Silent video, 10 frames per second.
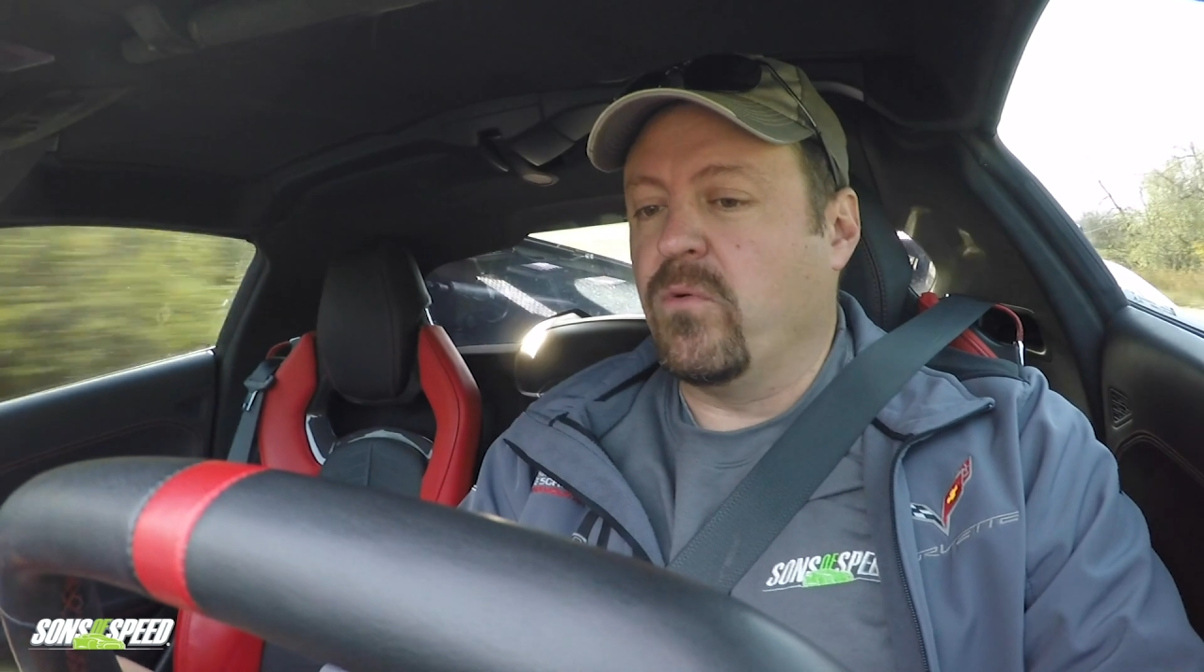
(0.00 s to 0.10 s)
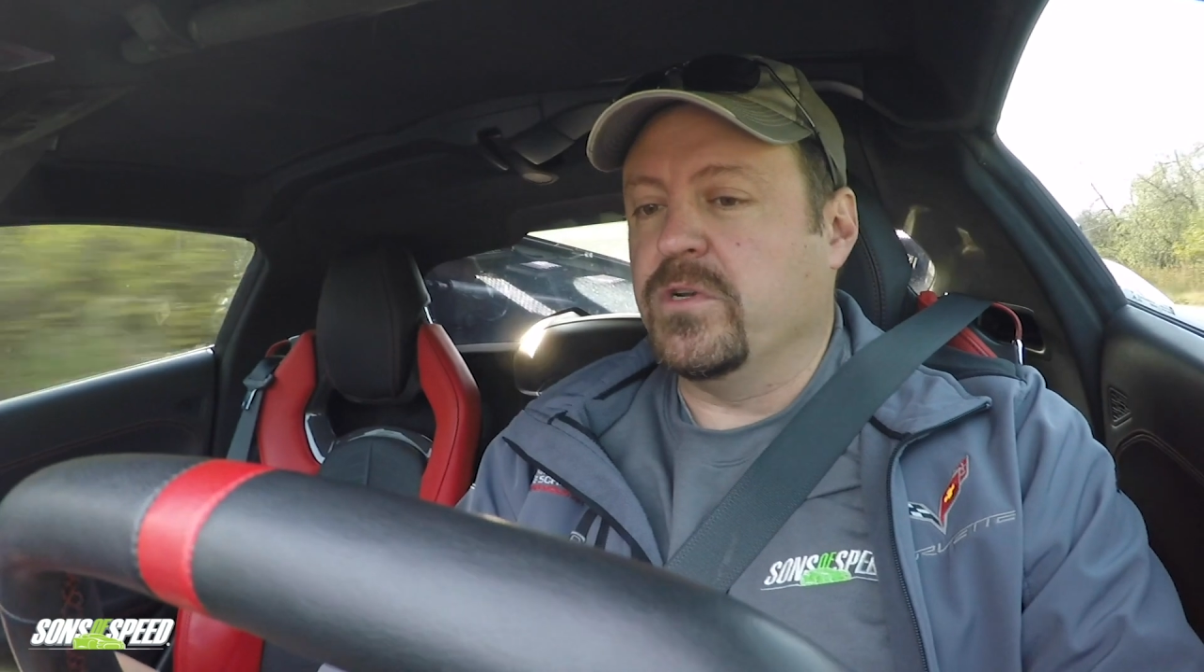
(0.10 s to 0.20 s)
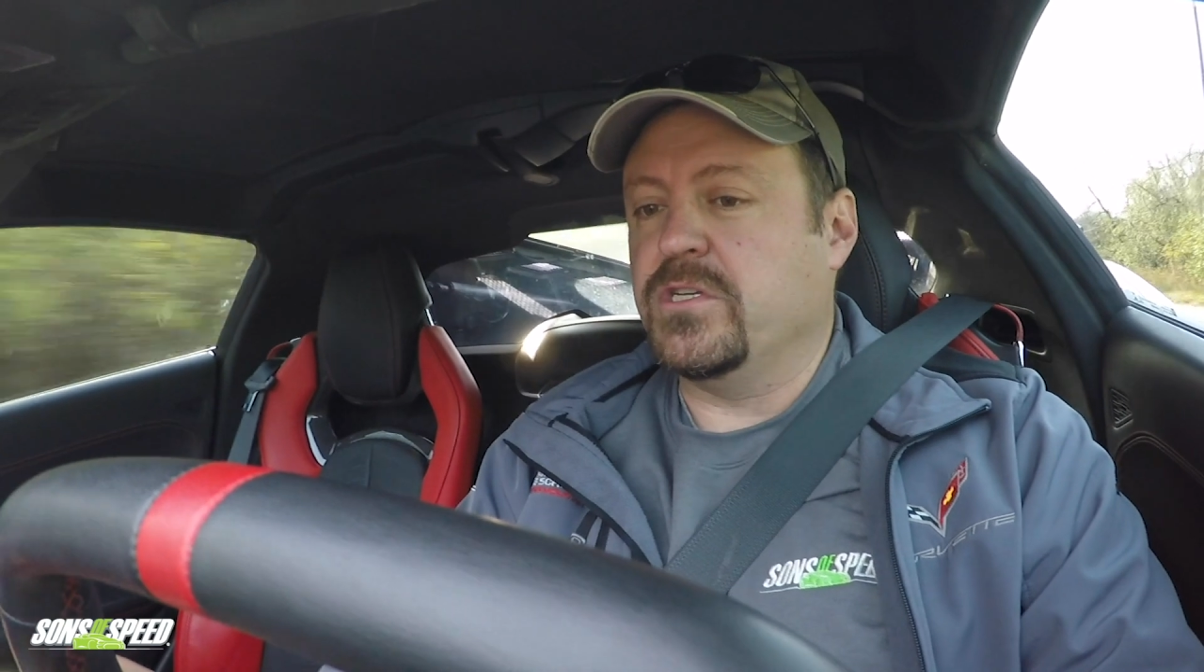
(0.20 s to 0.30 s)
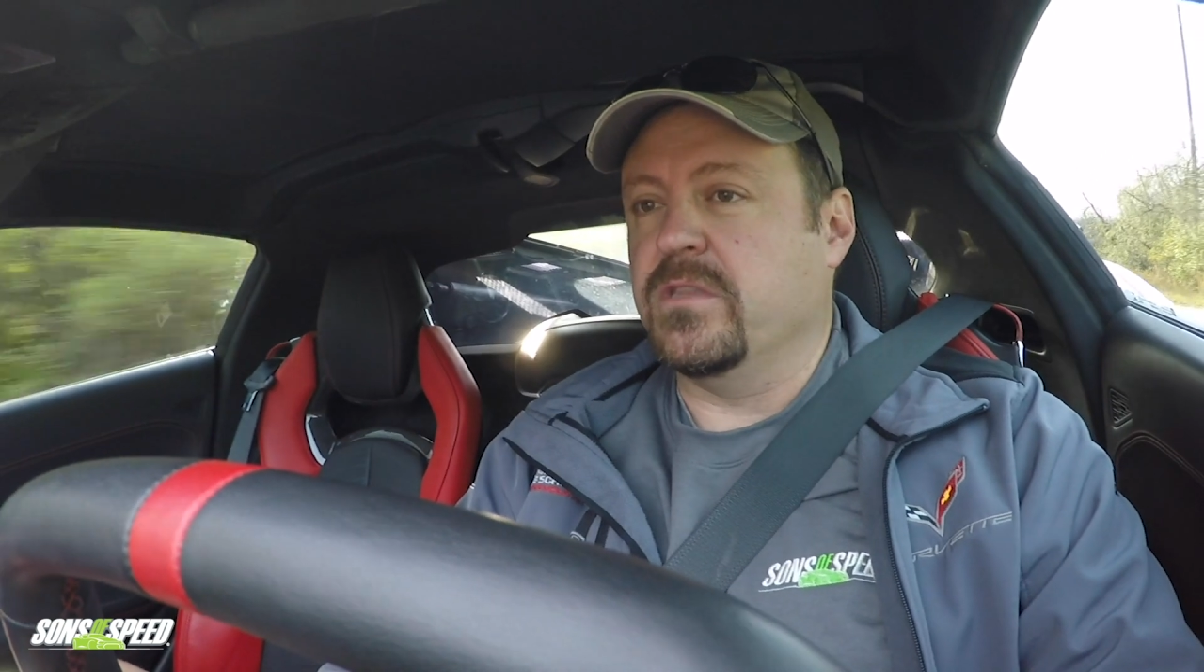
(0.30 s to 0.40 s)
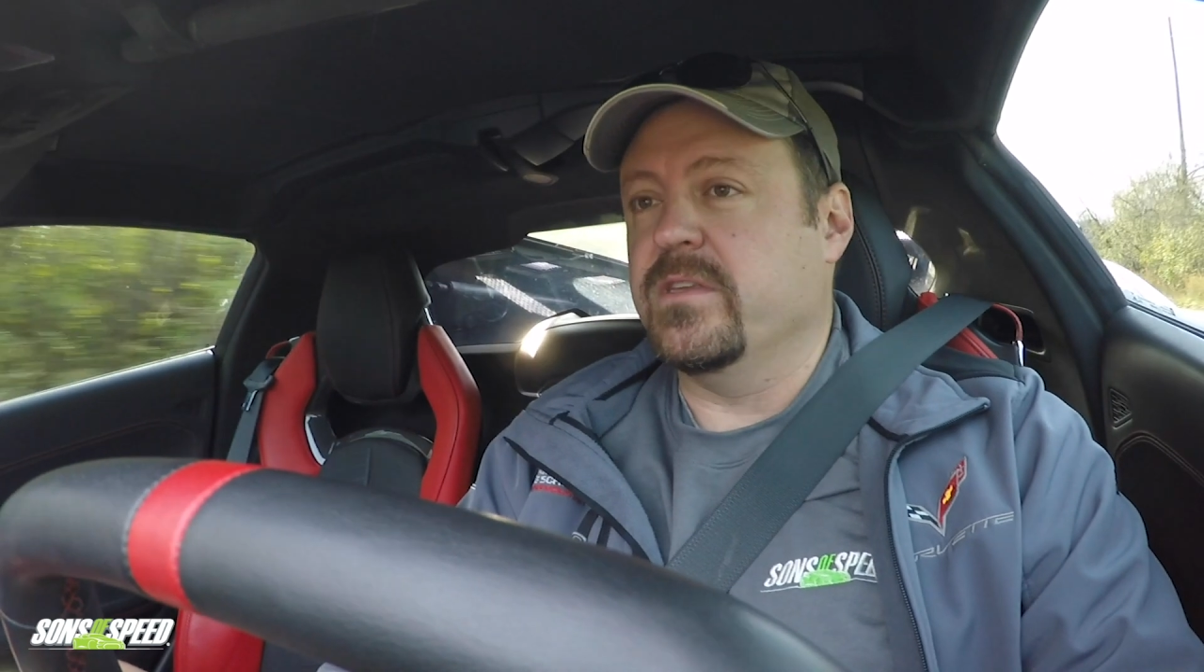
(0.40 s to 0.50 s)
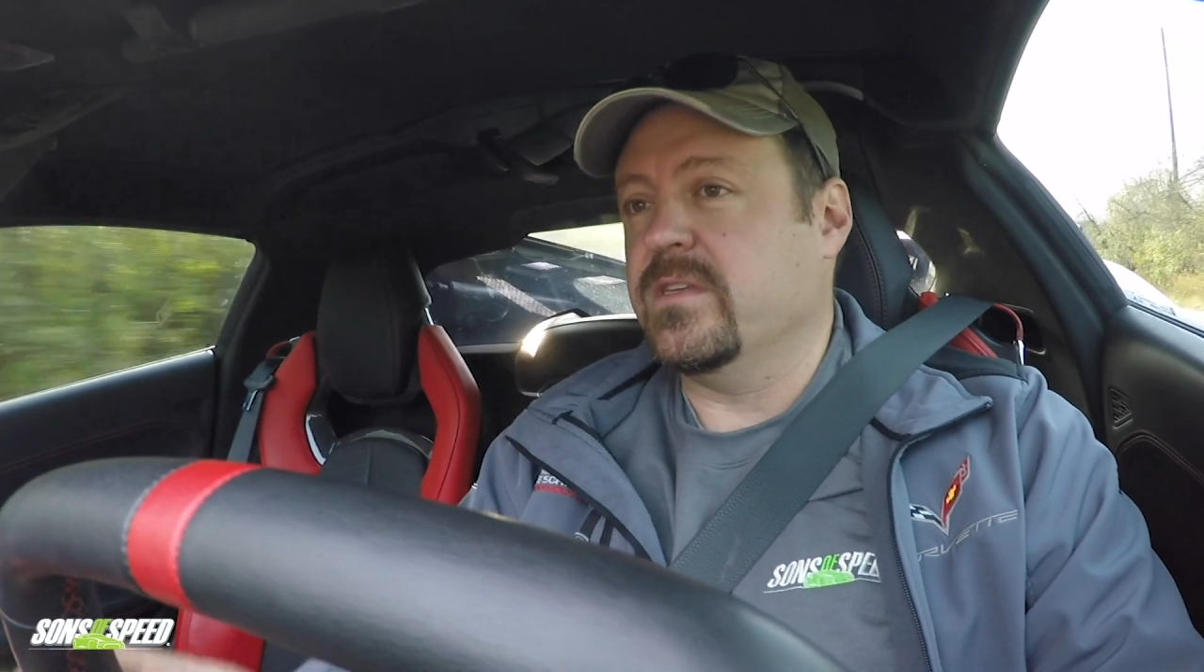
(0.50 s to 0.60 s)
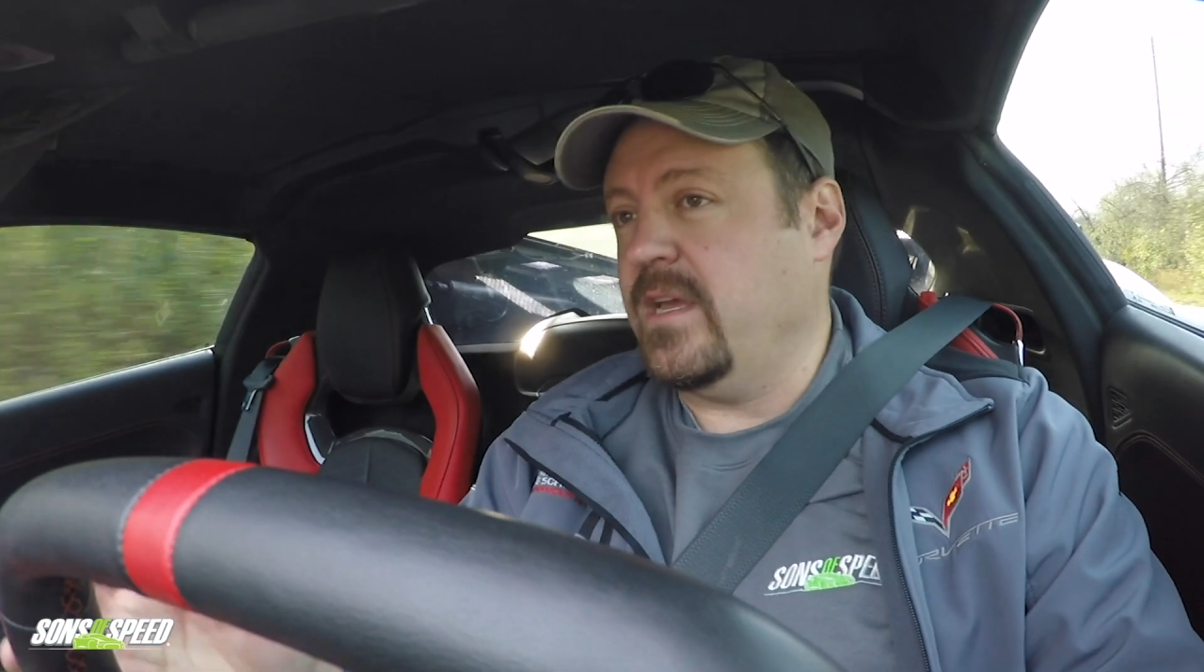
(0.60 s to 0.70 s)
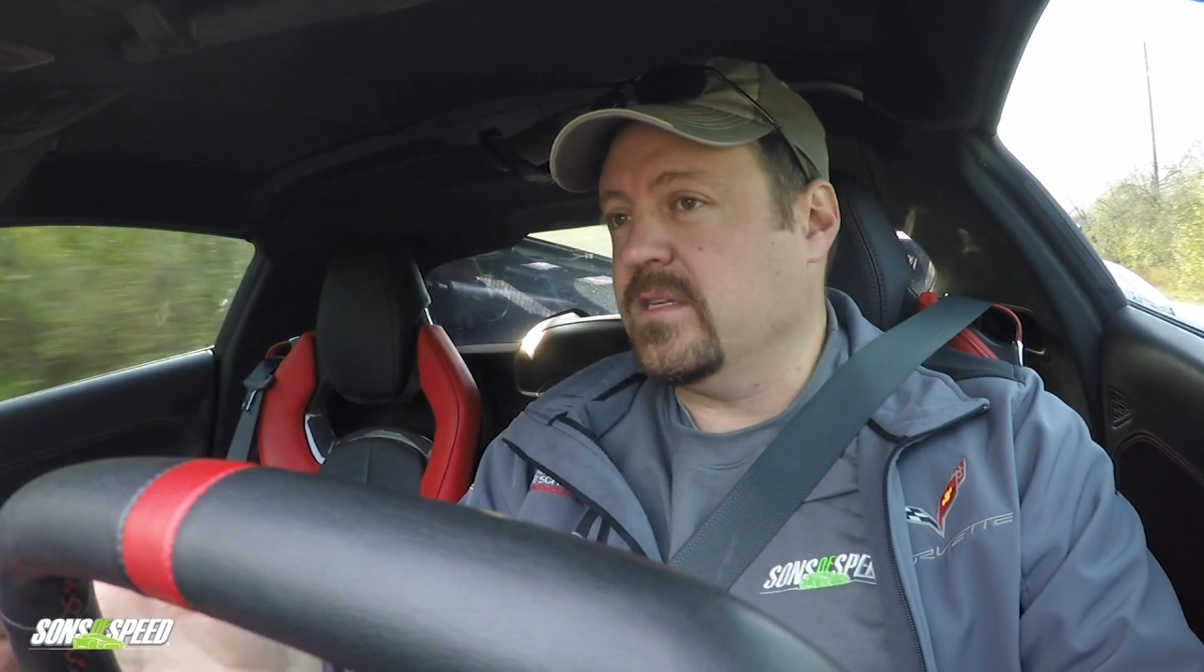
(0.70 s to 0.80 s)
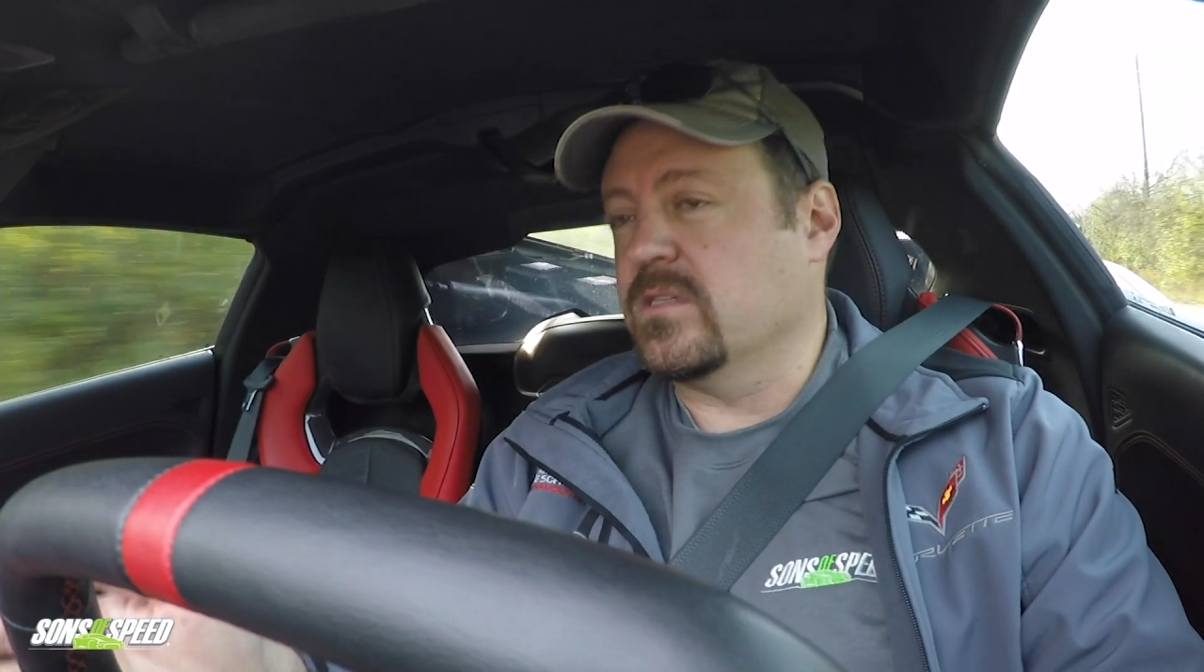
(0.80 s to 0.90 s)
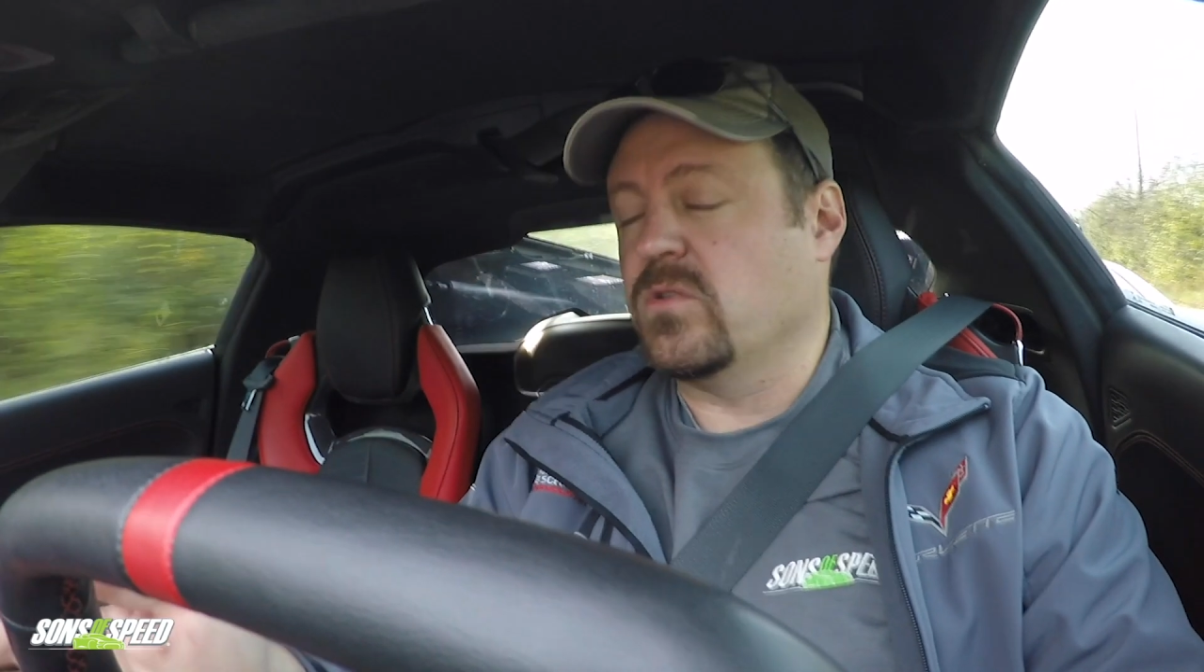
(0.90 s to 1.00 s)
which in this
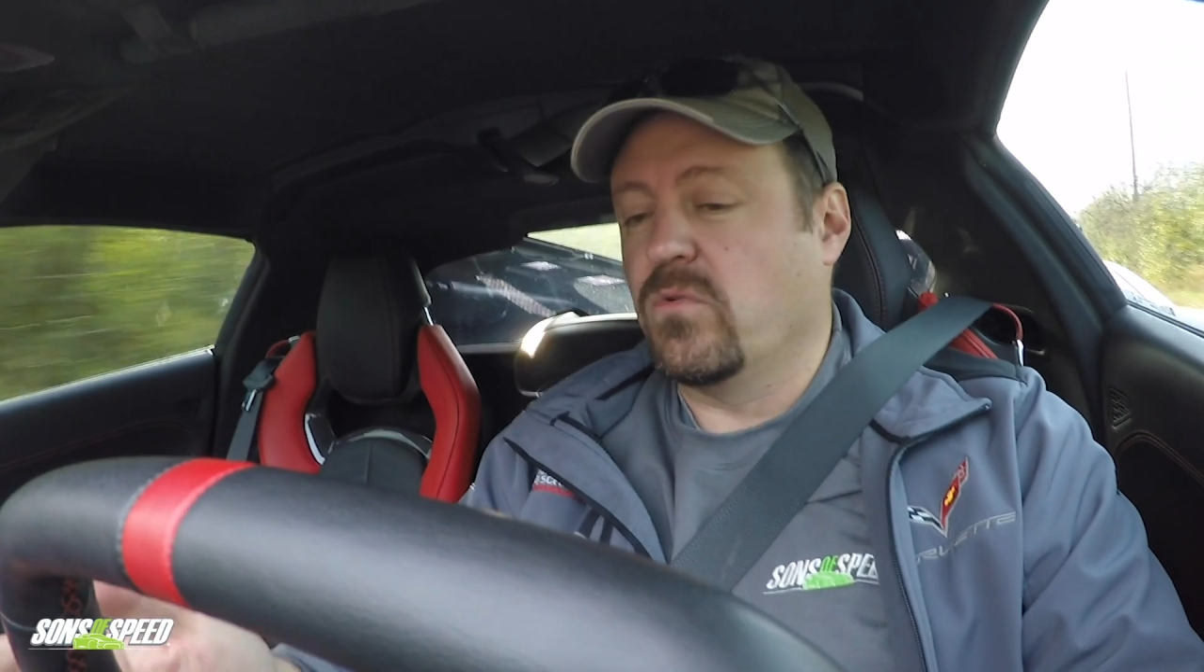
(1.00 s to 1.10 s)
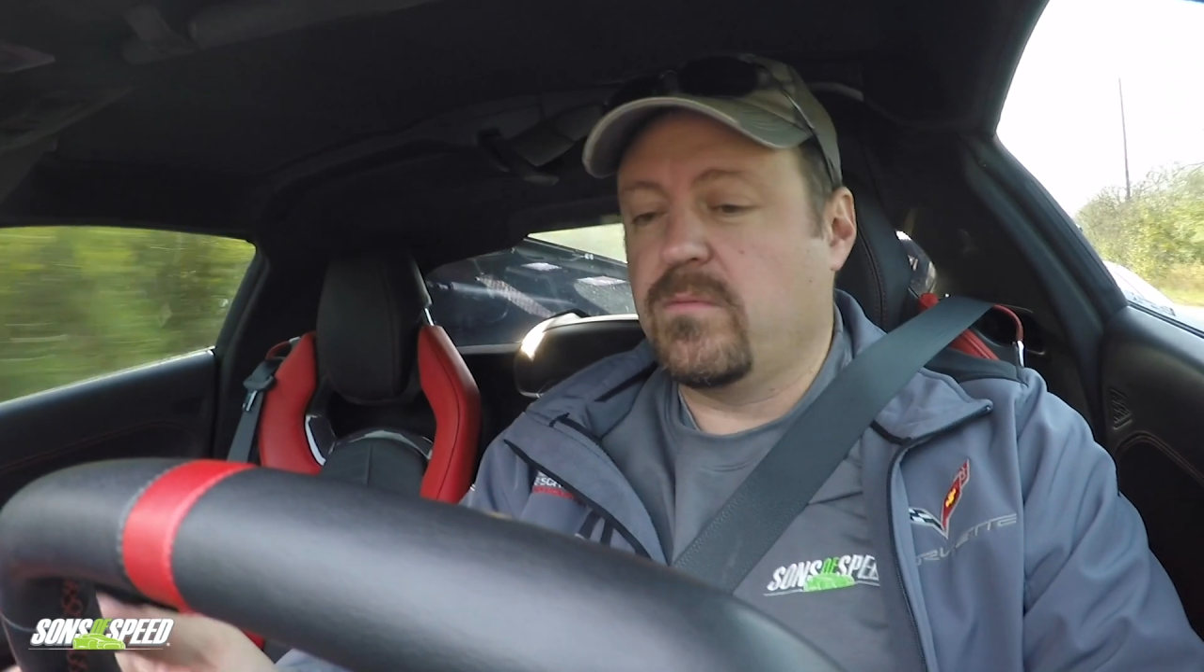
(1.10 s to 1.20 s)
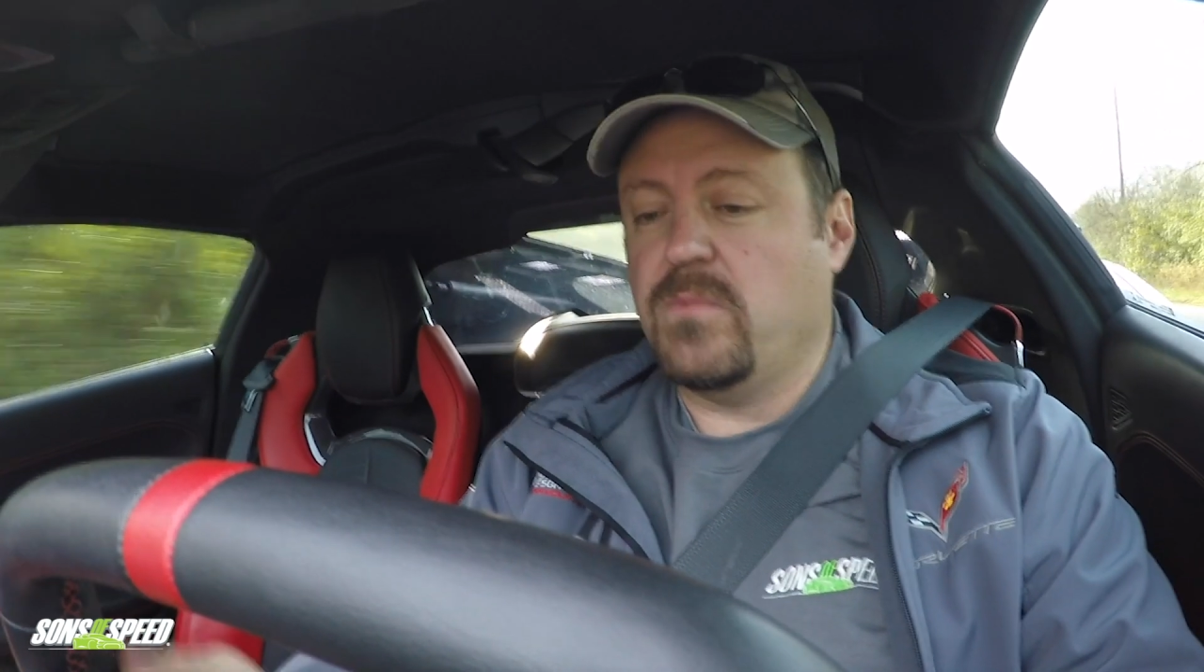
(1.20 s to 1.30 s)
case is touring